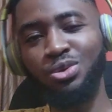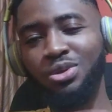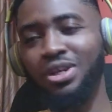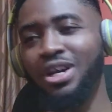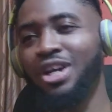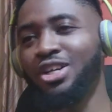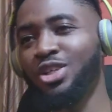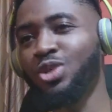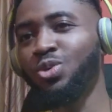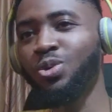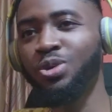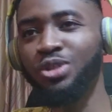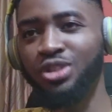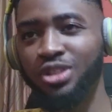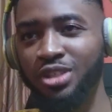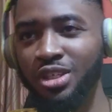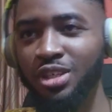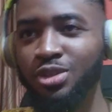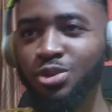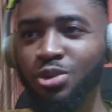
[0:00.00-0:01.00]
you guys this
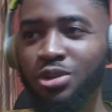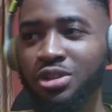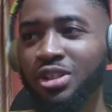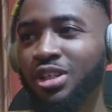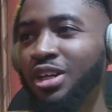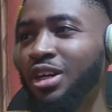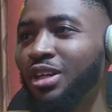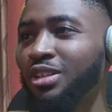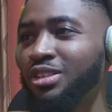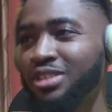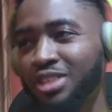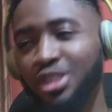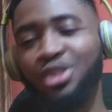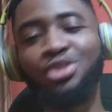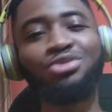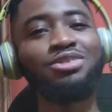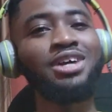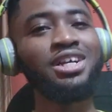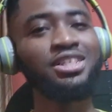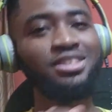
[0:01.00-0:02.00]
was a diss
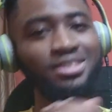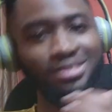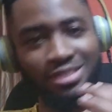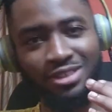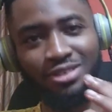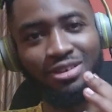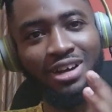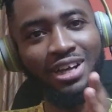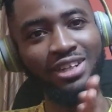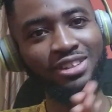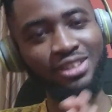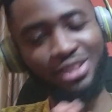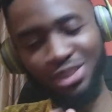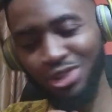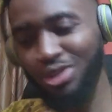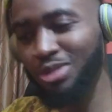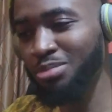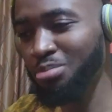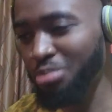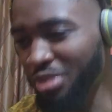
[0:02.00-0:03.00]
track season, right?
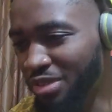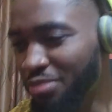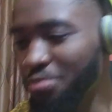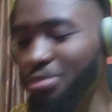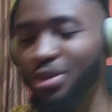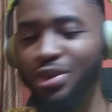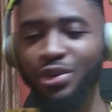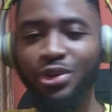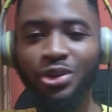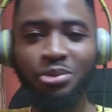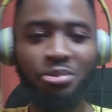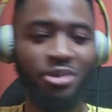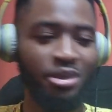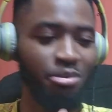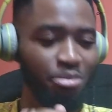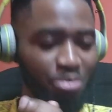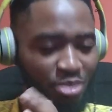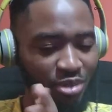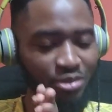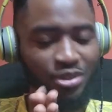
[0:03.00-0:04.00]
This beef period, man,
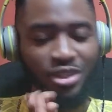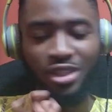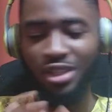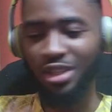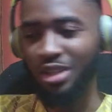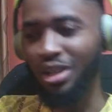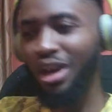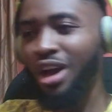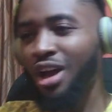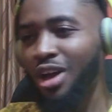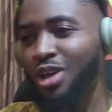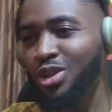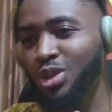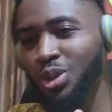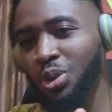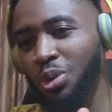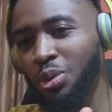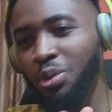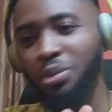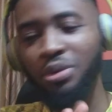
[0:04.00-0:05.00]
beef season.
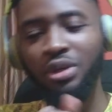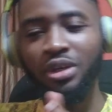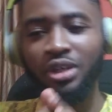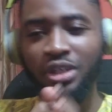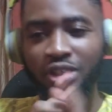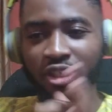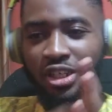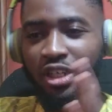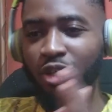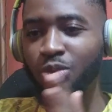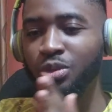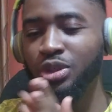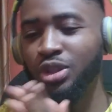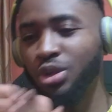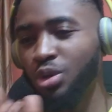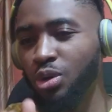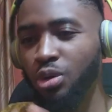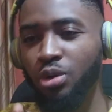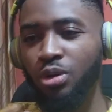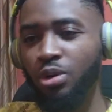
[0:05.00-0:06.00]
So yeah, we
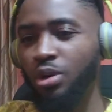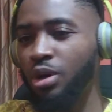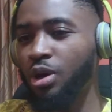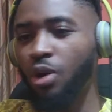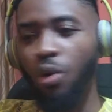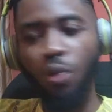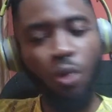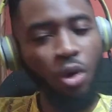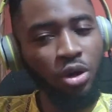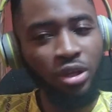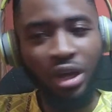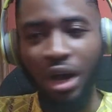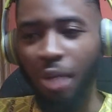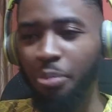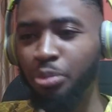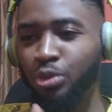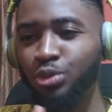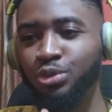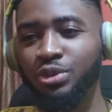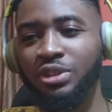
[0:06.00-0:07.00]
know what
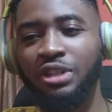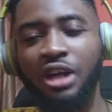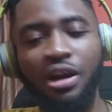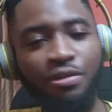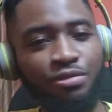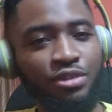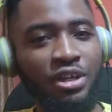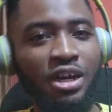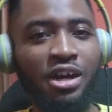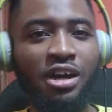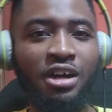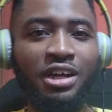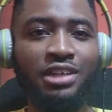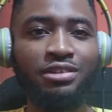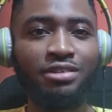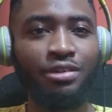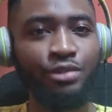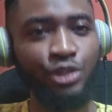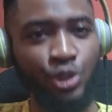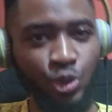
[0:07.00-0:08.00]
happened after
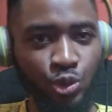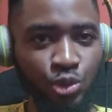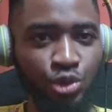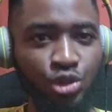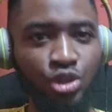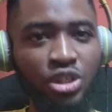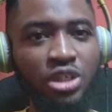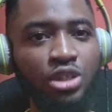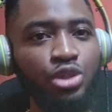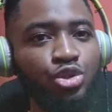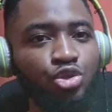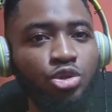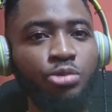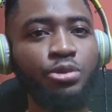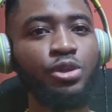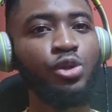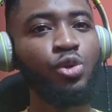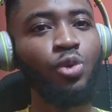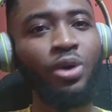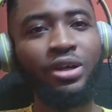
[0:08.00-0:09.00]
Khaligraph Jones dropped
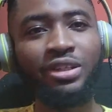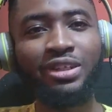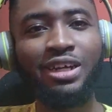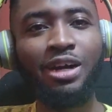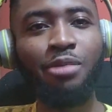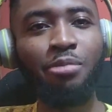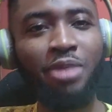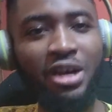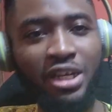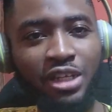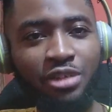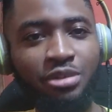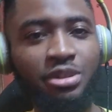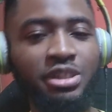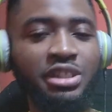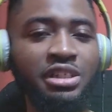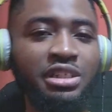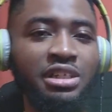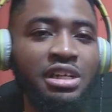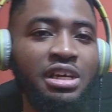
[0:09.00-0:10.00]
the Luanda
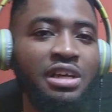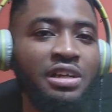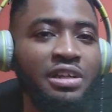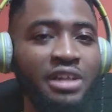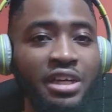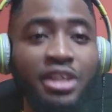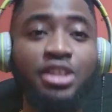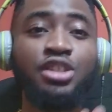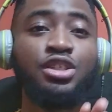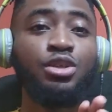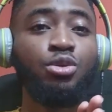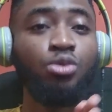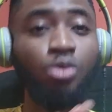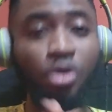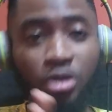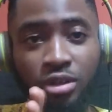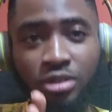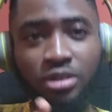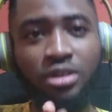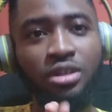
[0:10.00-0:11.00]
Magere Legacy
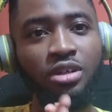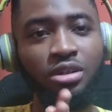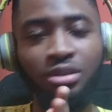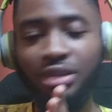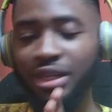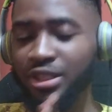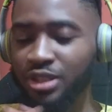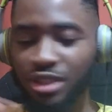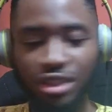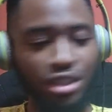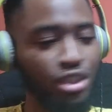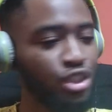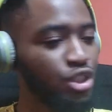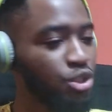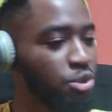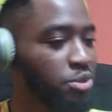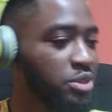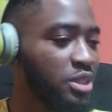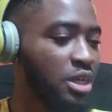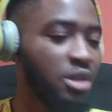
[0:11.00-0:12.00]
1, all right, taking
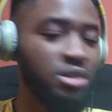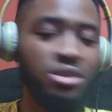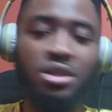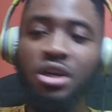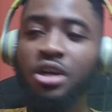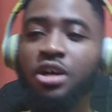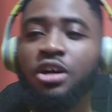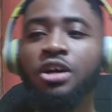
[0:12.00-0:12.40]
shots at